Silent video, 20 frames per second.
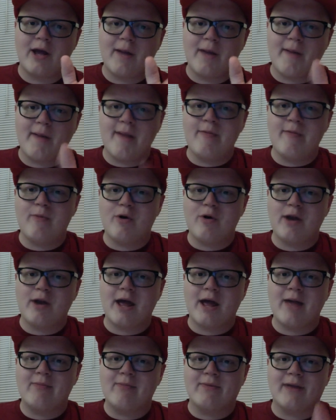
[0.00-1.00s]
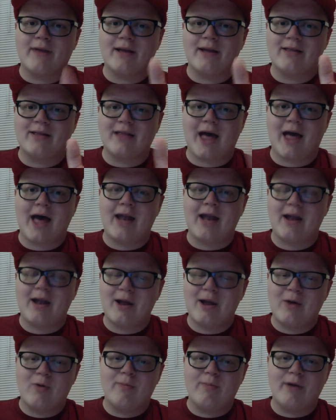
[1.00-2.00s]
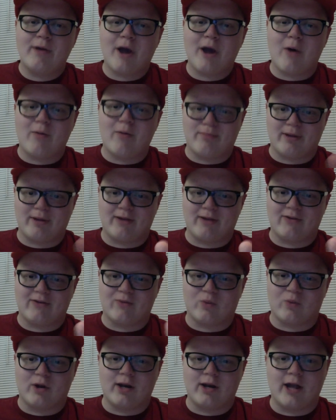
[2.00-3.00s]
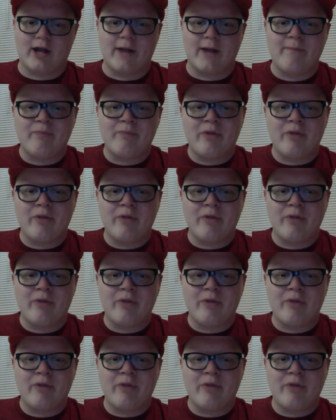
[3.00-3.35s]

Maybe more names like that will be going places one day.